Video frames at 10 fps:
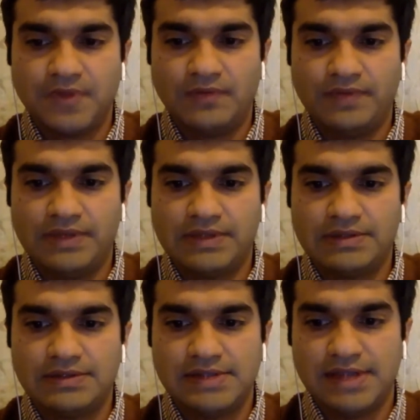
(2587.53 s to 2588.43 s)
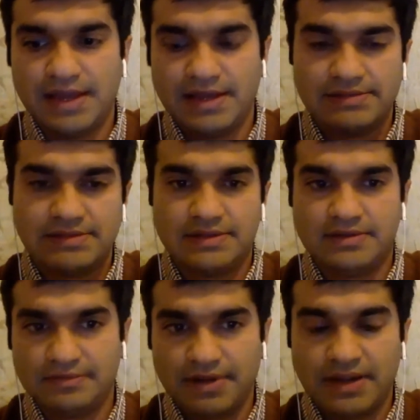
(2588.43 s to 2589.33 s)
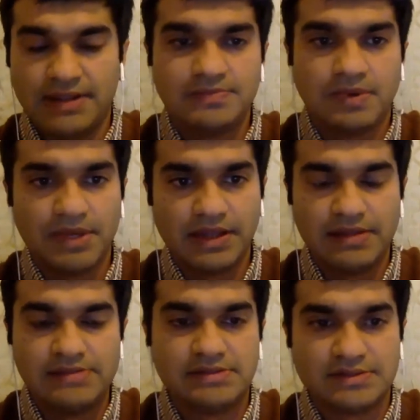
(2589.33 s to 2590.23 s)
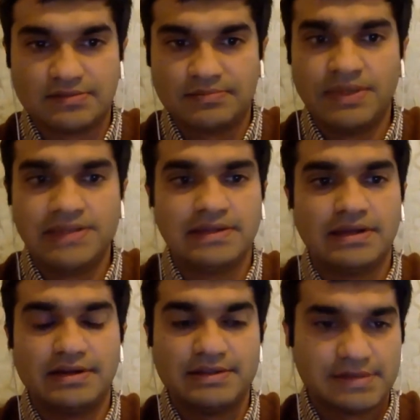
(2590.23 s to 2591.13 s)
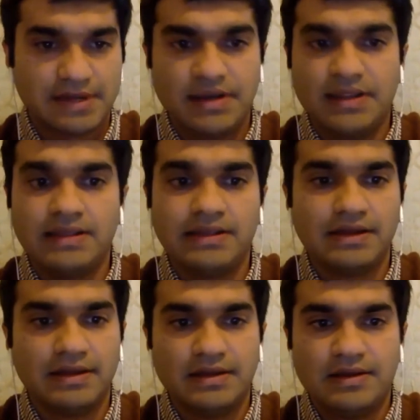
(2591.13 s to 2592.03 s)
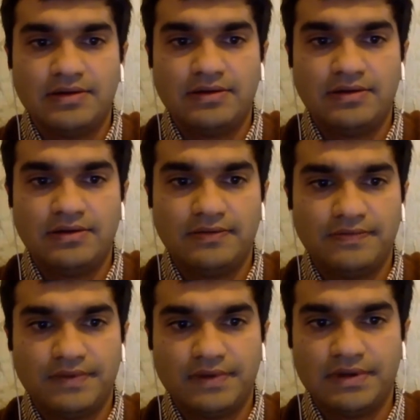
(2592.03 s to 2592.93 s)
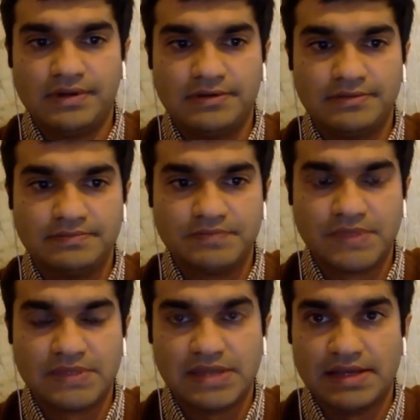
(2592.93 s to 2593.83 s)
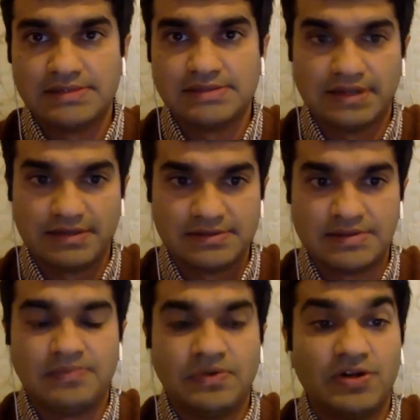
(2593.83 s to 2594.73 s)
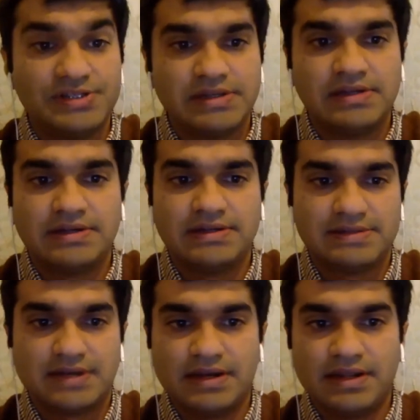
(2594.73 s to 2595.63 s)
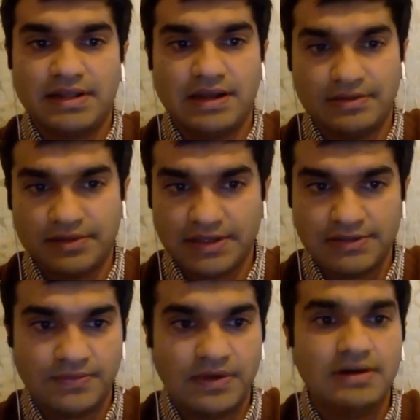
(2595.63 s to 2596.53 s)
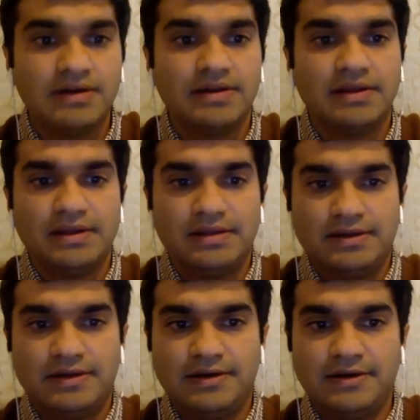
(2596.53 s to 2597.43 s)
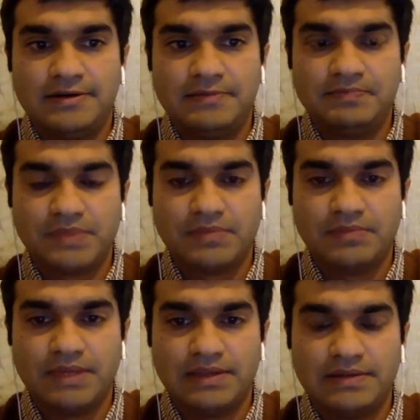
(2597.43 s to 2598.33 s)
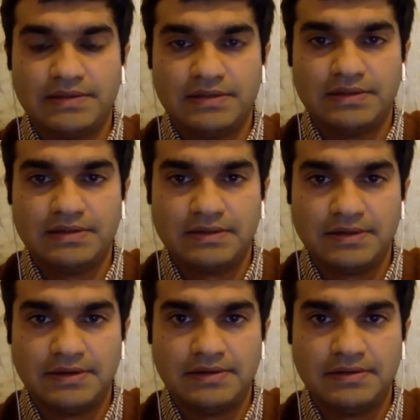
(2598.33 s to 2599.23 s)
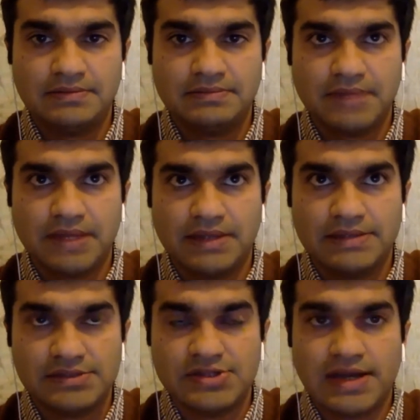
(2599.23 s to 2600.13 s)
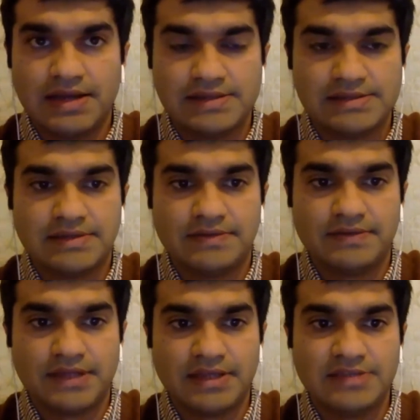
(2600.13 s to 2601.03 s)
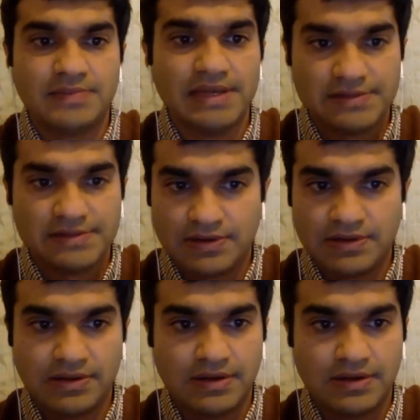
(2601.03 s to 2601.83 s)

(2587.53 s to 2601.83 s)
with GIS and I guess public health, just basic understanding of science and some logical understanding how things work. Because in I guess GIS, everything is based on